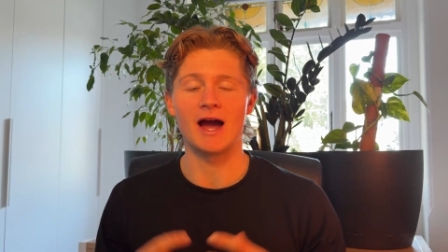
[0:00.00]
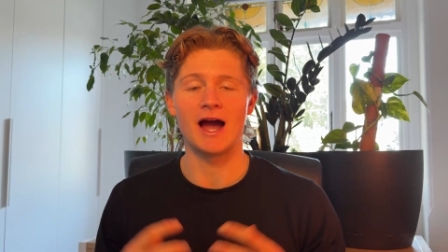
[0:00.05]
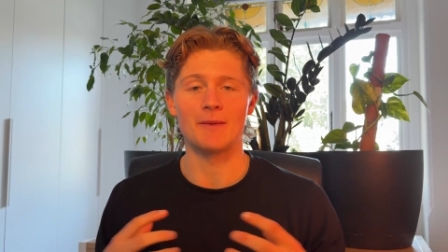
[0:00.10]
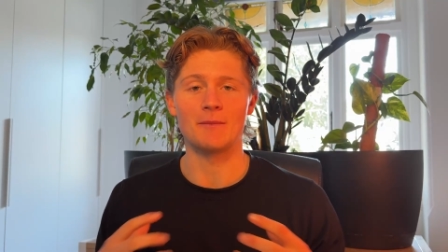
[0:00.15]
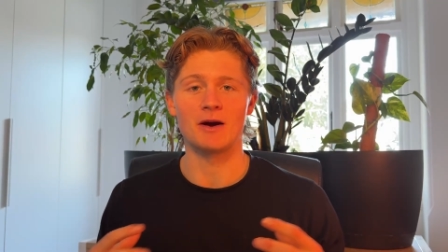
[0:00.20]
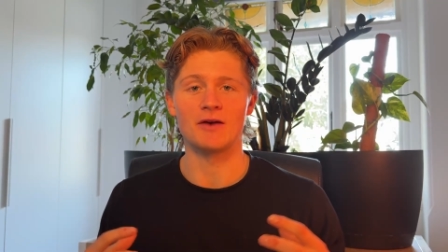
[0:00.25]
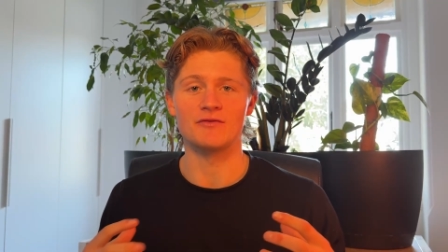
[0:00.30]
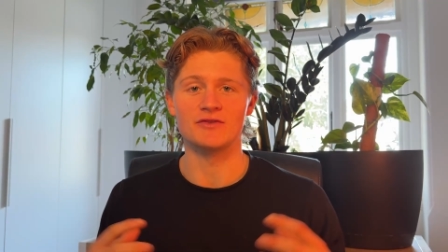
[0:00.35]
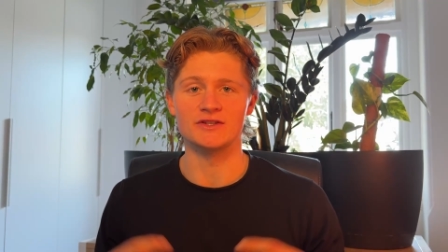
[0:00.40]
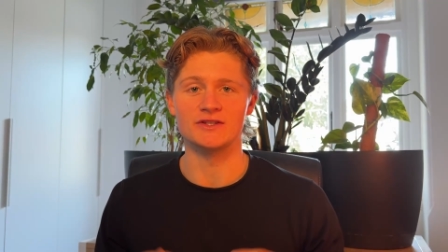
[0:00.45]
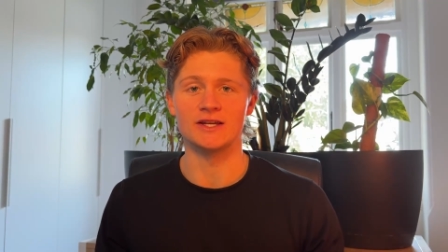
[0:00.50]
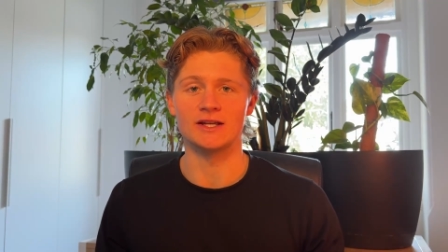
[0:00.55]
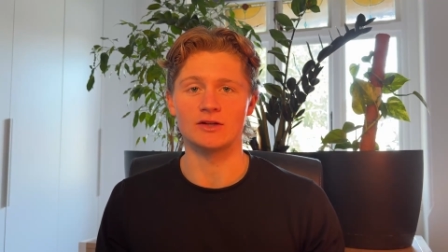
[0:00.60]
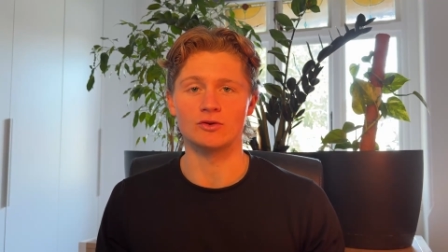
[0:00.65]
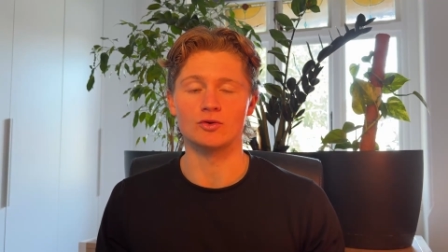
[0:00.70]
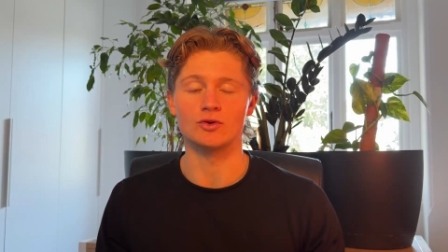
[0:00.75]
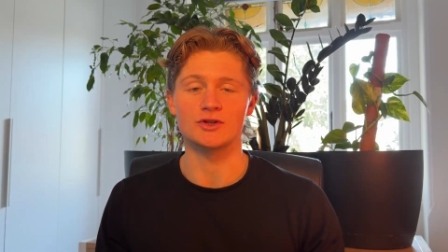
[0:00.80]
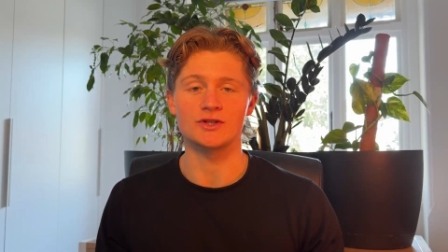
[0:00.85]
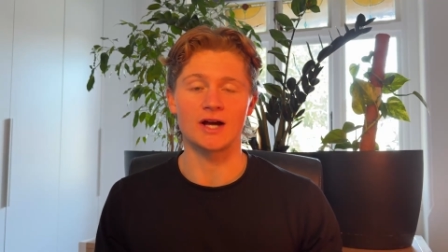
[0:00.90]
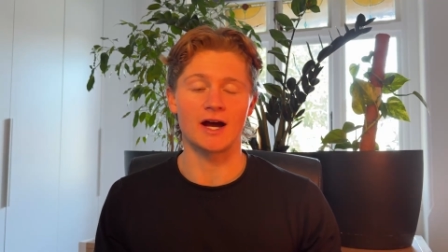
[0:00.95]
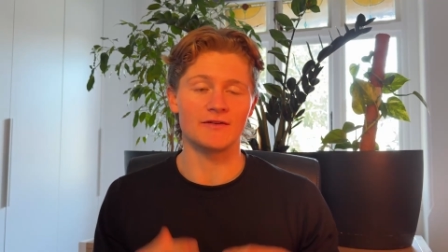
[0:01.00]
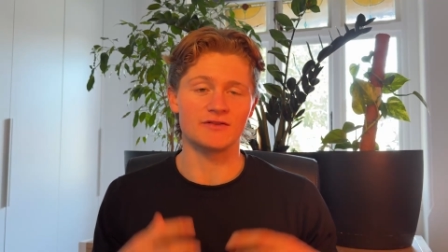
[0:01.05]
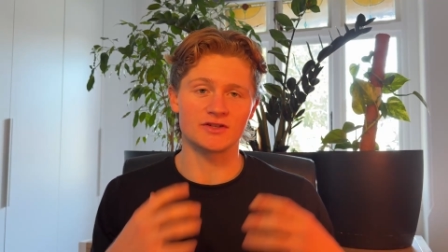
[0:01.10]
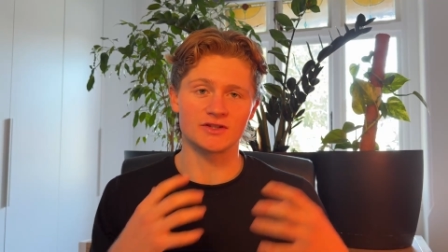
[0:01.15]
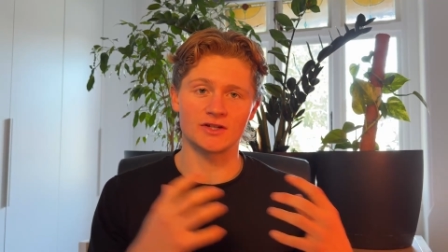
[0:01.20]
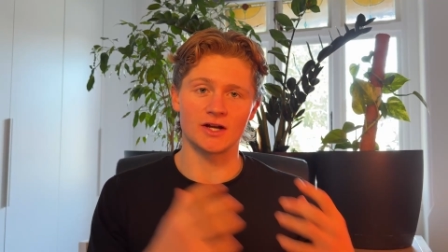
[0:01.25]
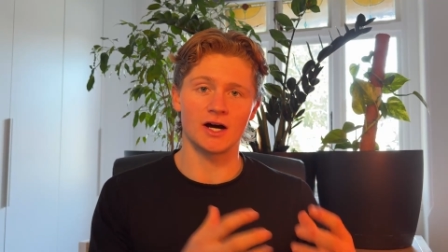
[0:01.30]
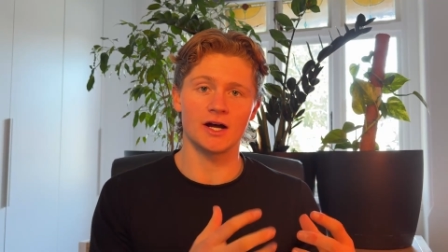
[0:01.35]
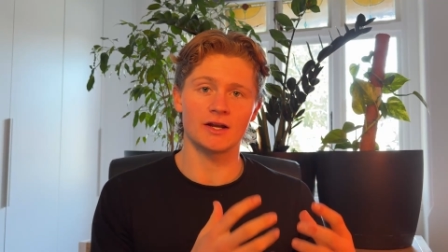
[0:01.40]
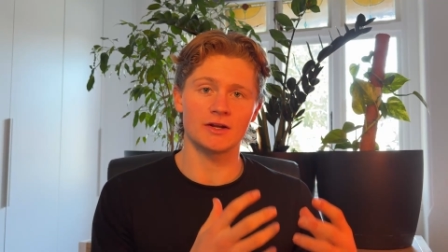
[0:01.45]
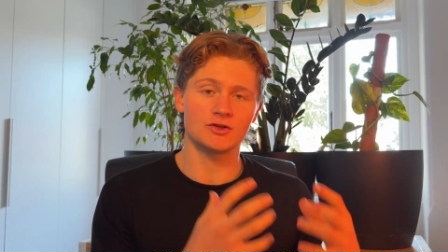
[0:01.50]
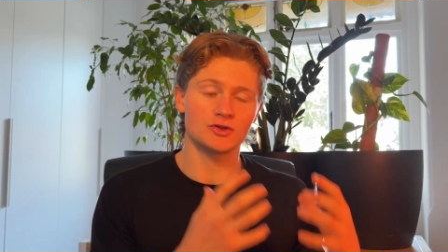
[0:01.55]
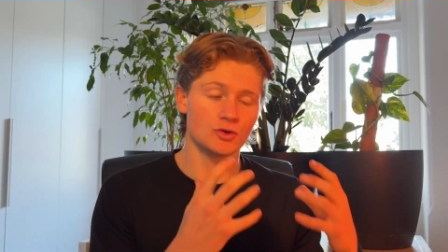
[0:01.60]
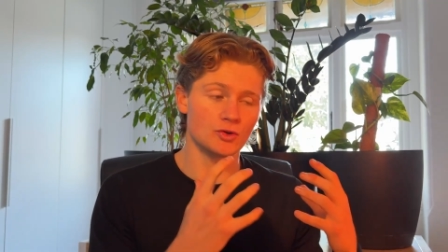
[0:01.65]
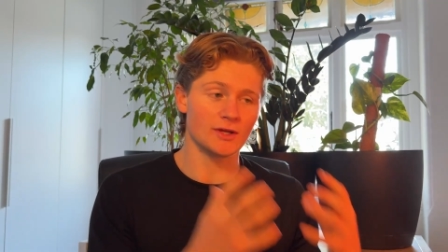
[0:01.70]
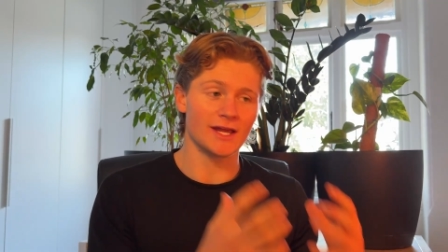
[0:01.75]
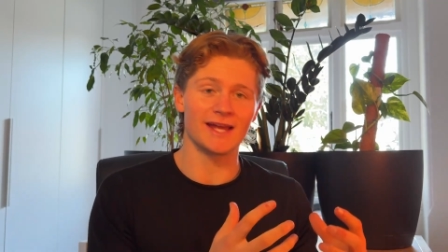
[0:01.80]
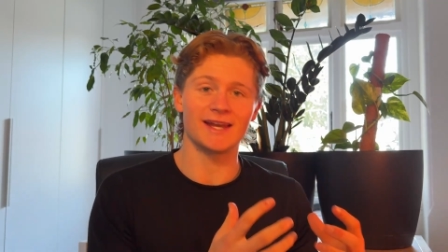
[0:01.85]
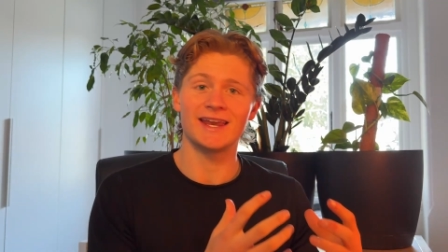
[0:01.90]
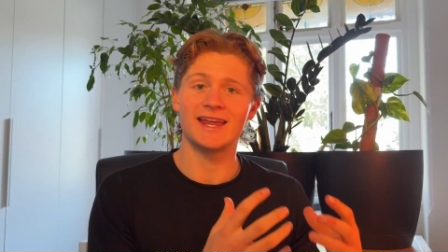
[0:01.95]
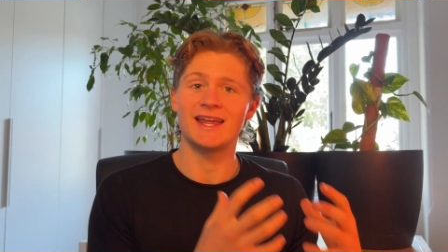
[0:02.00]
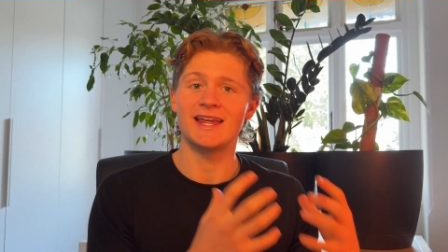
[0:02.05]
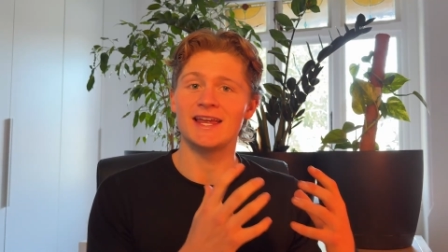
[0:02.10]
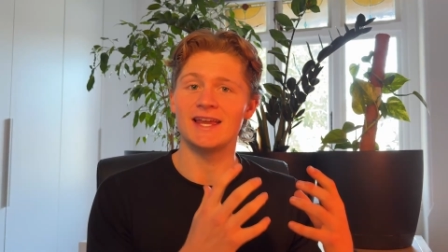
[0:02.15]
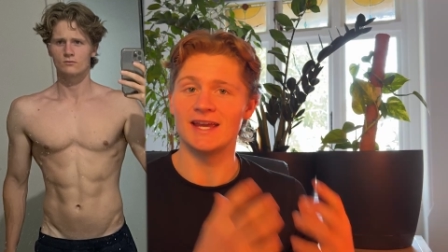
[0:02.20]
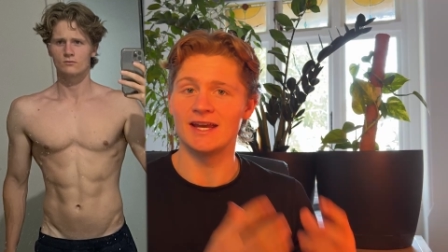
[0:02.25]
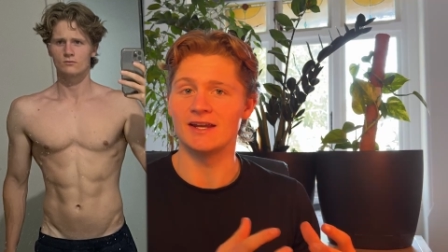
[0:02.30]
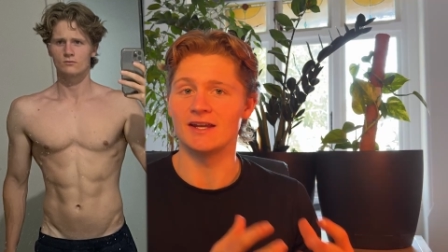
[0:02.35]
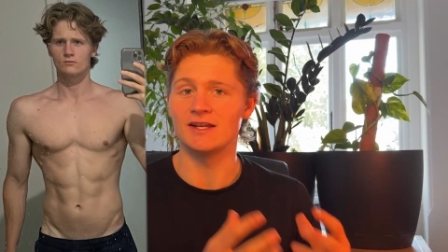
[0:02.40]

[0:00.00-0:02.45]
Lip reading: how my physique looks, I've started to get in